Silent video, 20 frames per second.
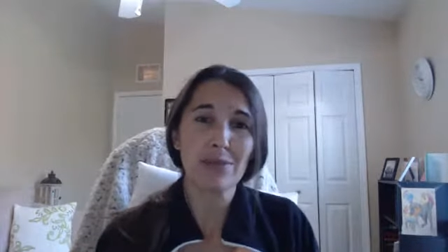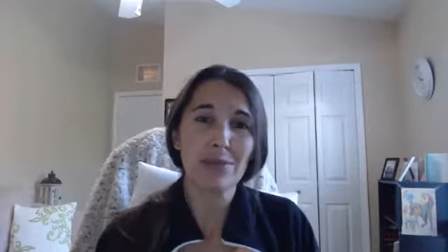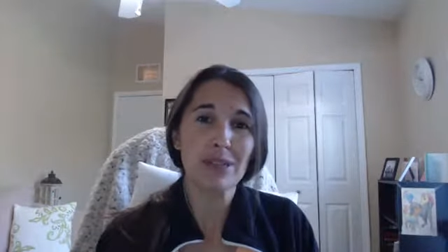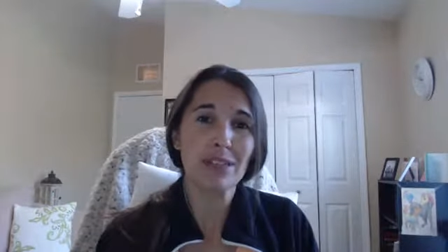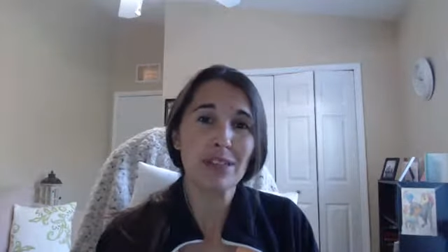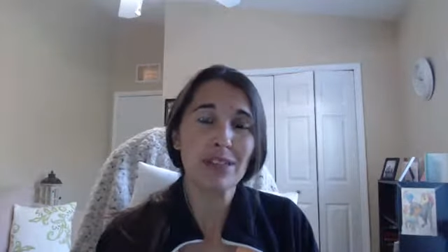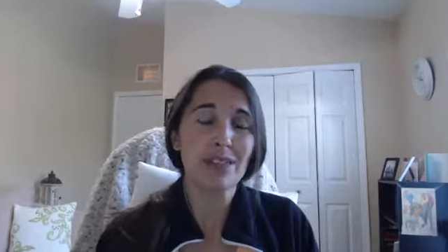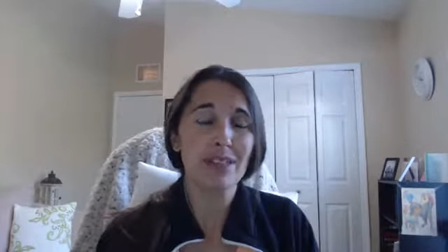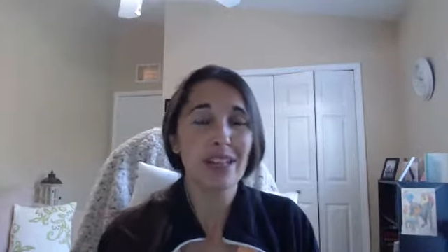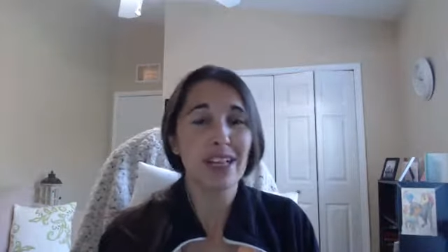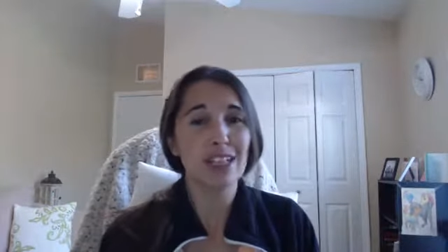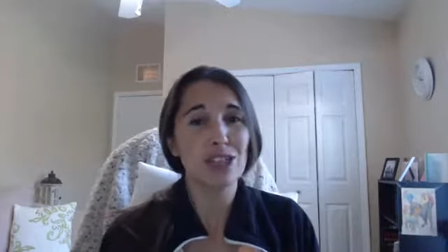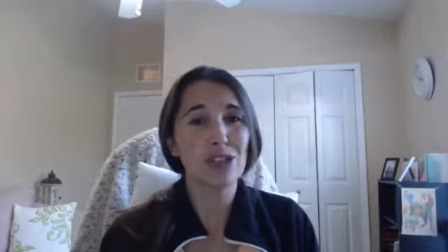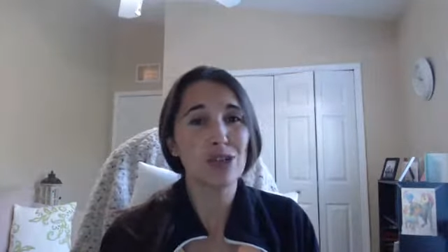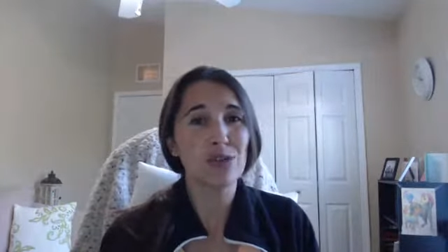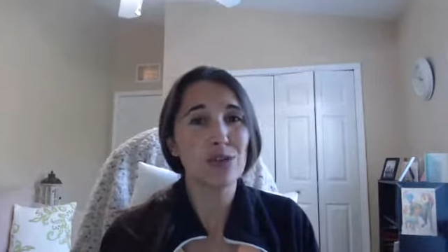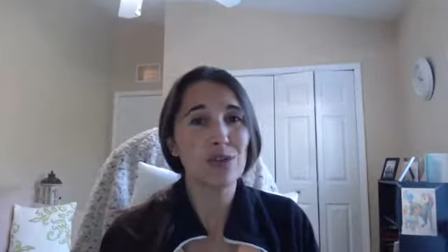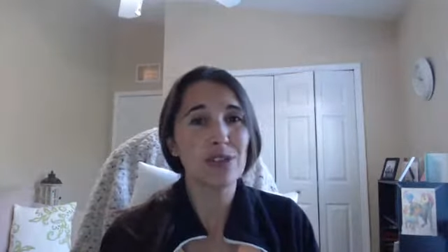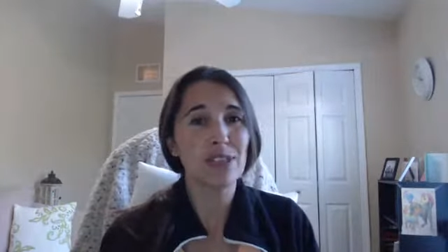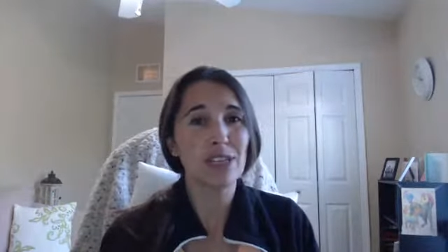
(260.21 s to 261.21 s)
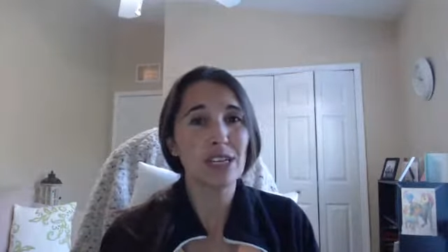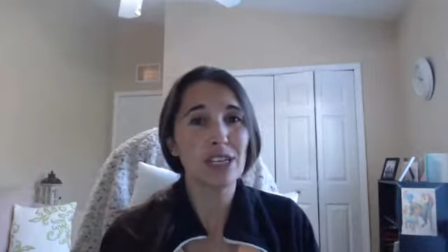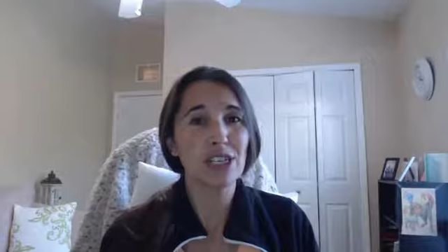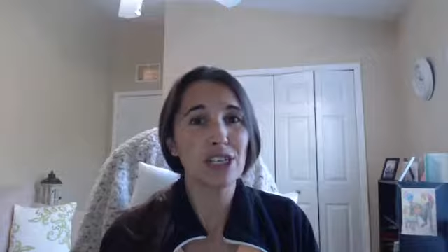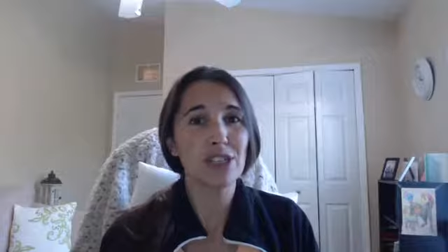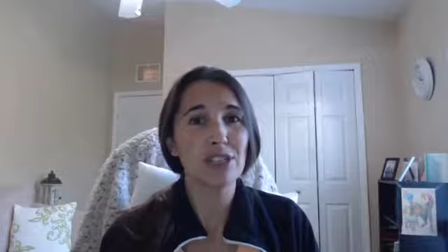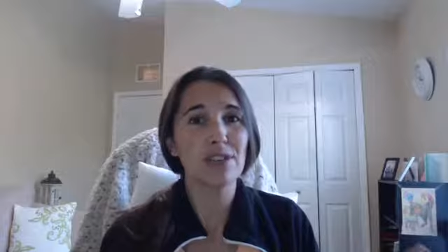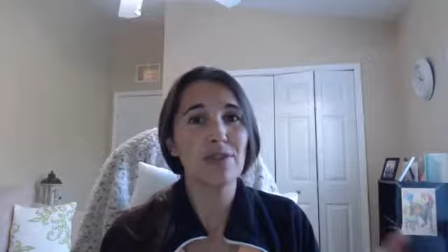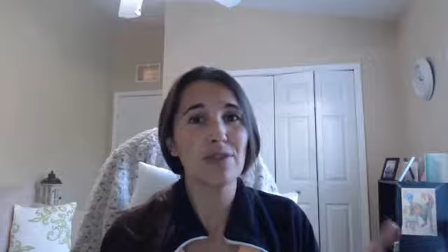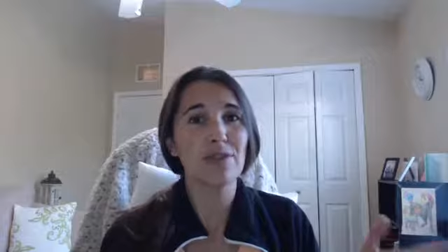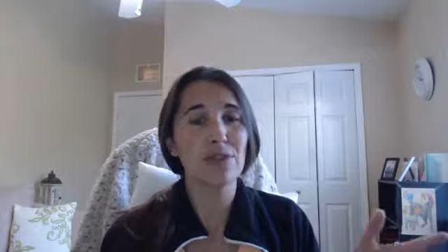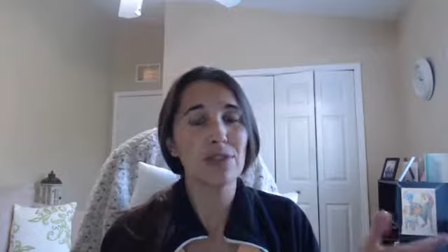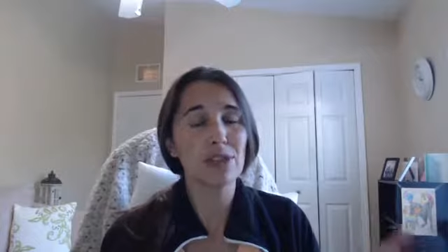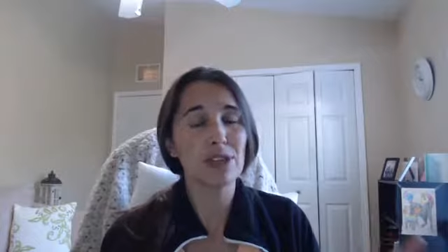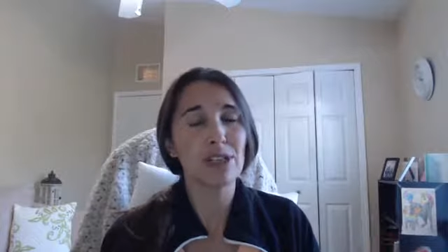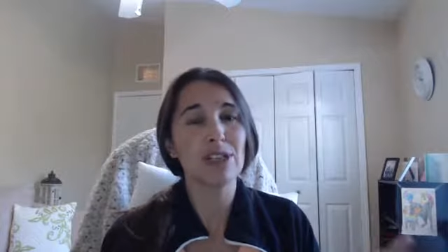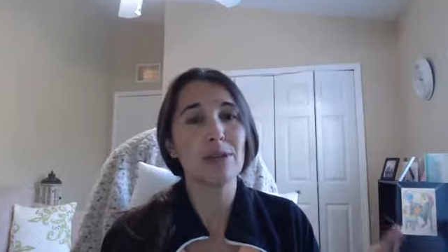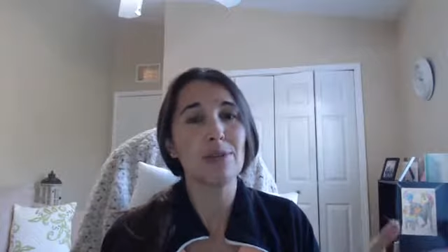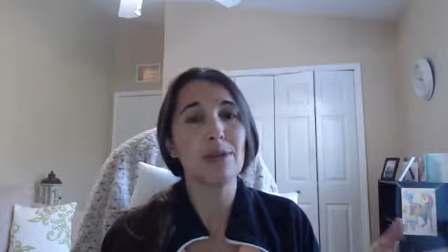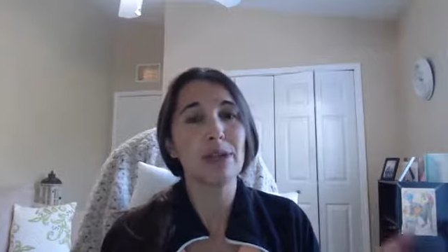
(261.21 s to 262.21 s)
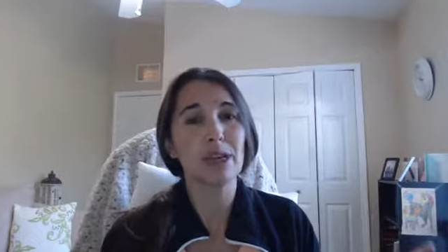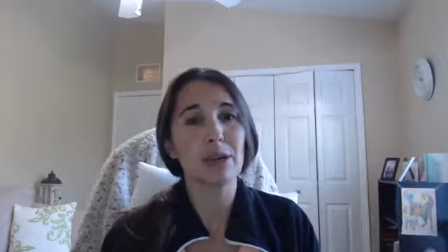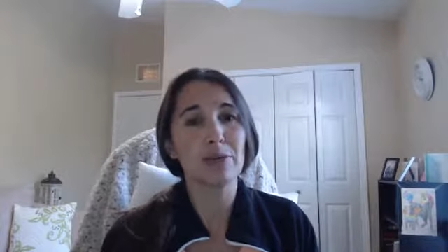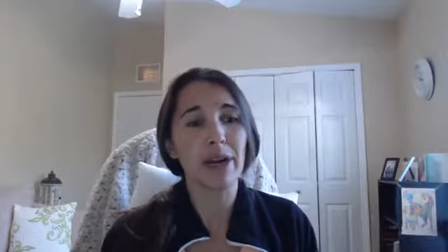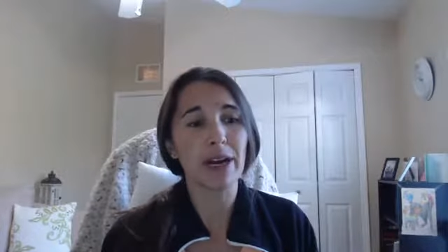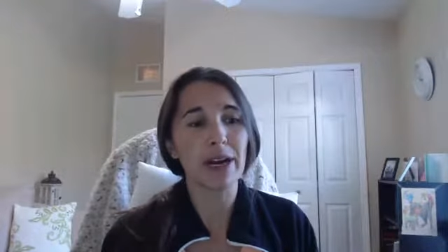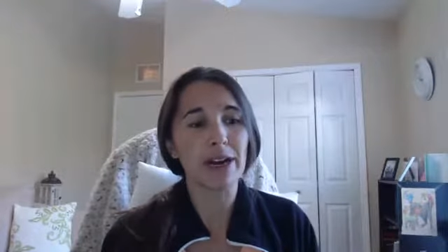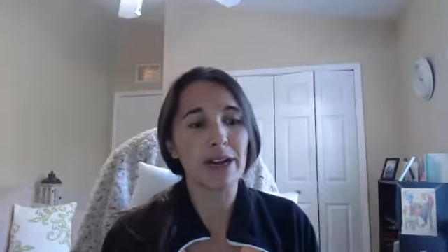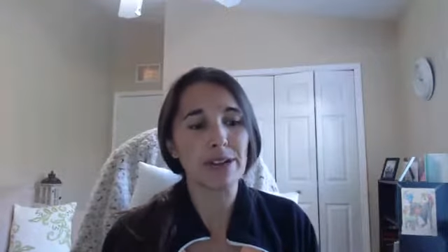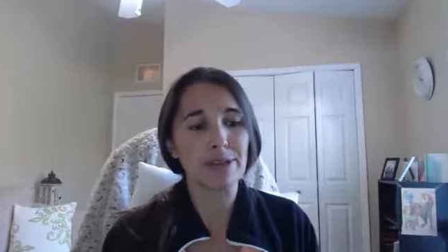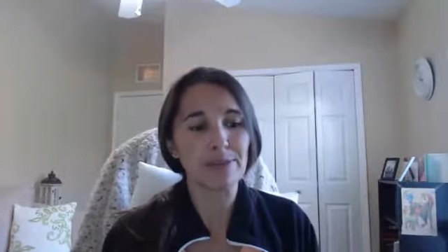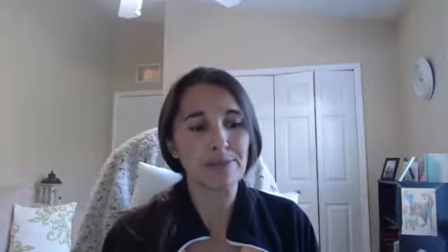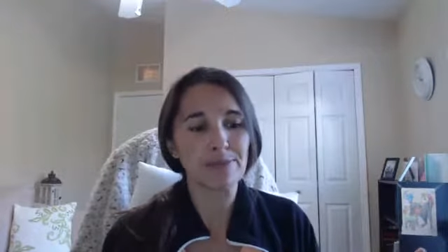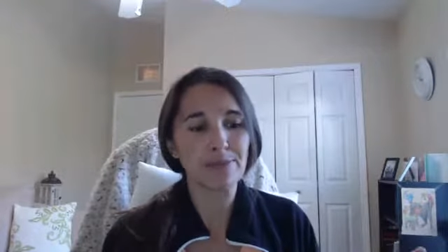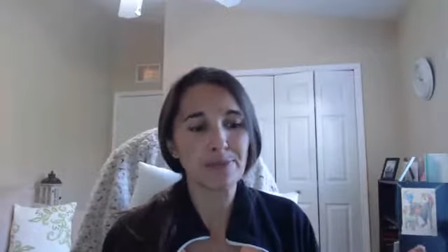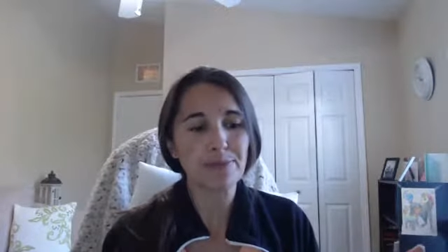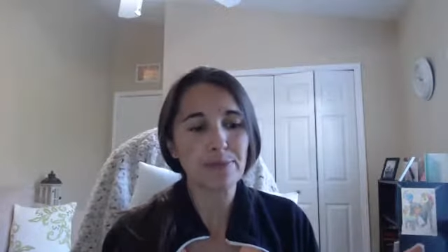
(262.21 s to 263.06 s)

But the last two or three sessions have really been about